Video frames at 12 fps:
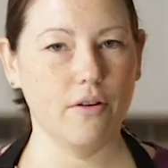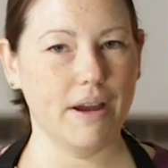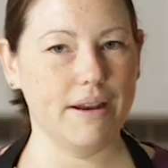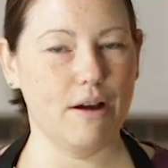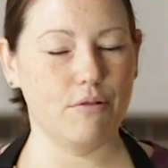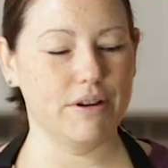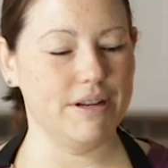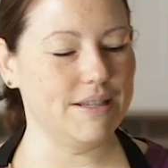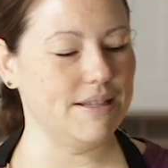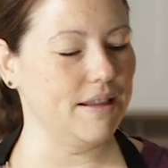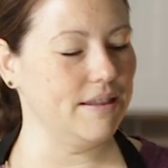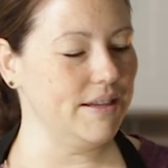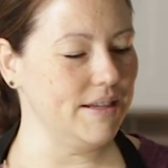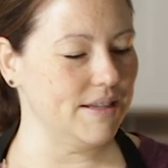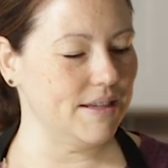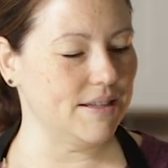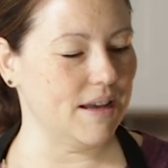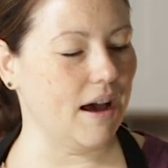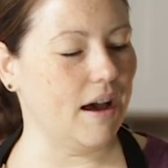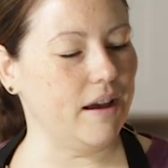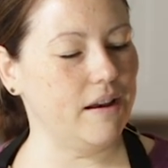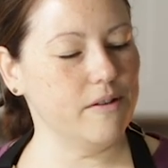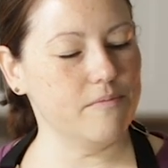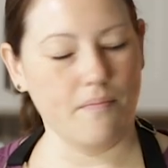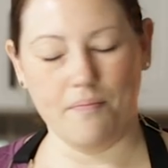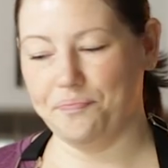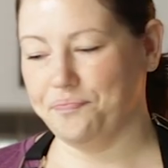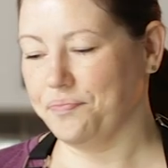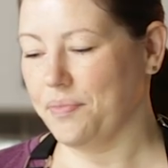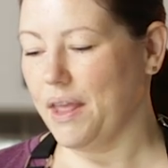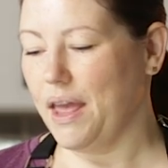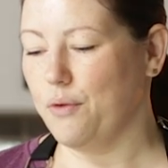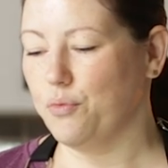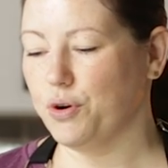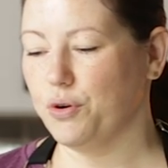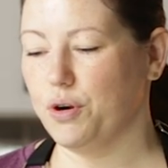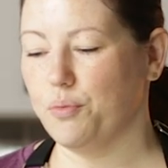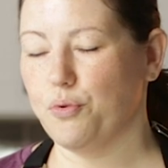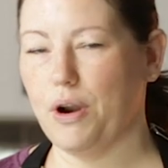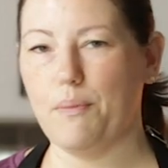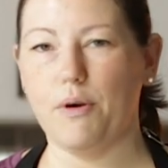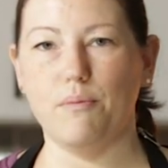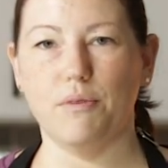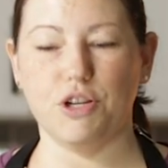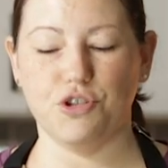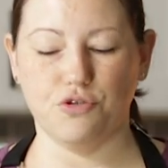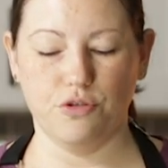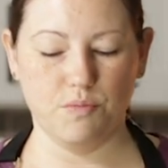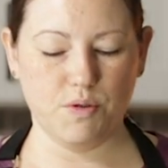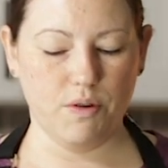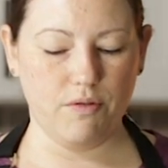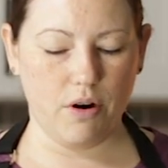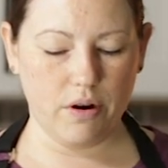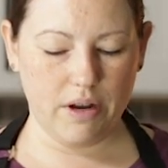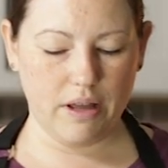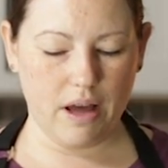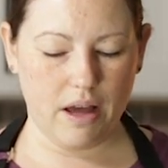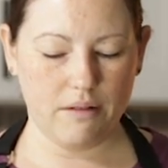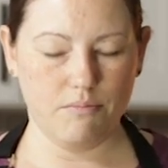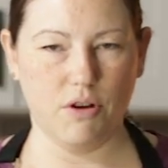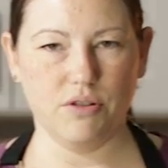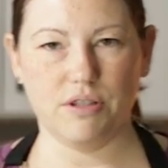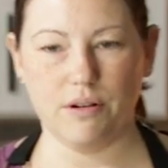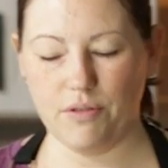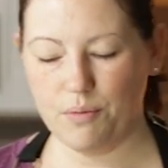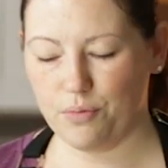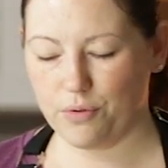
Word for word: Okay, now we're gonna set this aside, and we're gonna prep our mushrooms. We've already got most of them